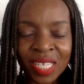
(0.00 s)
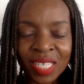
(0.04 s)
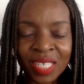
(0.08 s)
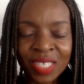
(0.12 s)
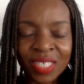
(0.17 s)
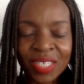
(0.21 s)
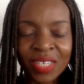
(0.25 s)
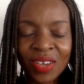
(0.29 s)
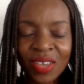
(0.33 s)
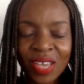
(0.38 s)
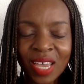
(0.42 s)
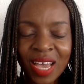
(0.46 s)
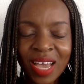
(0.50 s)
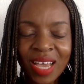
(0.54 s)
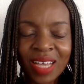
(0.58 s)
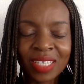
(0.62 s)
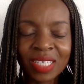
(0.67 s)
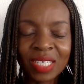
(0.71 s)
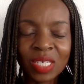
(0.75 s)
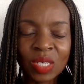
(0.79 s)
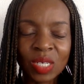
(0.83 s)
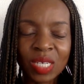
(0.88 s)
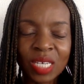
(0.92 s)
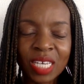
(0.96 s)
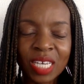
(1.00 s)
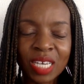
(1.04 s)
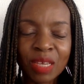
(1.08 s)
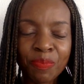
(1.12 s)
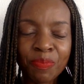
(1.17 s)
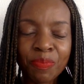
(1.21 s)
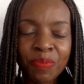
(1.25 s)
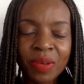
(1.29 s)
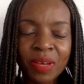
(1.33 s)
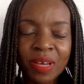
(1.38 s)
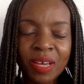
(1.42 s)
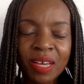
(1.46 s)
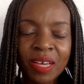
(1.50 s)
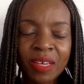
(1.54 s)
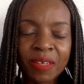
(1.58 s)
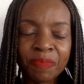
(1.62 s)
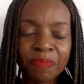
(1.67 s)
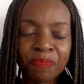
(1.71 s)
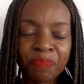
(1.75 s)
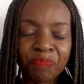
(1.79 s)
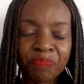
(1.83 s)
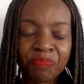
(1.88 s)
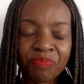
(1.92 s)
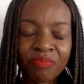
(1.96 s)
So yeah, so keep
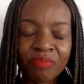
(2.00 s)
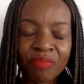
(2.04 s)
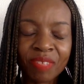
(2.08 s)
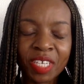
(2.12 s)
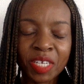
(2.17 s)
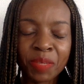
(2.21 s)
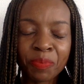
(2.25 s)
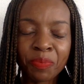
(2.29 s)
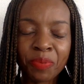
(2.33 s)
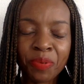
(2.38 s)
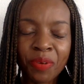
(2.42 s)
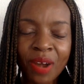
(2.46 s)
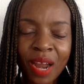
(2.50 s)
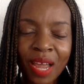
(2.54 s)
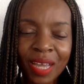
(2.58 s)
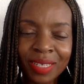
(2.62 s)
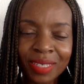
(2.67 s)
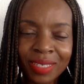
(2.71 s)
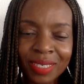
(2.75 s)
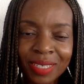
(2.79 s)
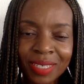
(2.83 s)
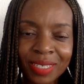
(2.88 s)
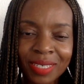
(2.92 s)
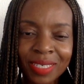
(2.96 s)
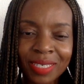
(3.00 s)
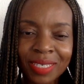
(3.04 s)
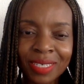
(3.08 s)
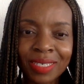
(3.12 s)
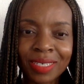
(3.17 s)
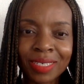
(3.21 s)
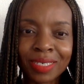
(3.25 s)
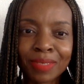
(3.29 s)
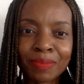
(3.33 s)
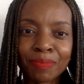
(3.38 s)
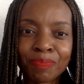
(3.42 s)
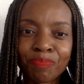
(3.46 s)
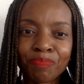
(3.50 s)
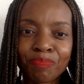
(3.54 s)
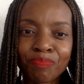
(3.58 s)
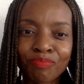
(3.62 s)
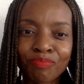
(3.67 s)
practicing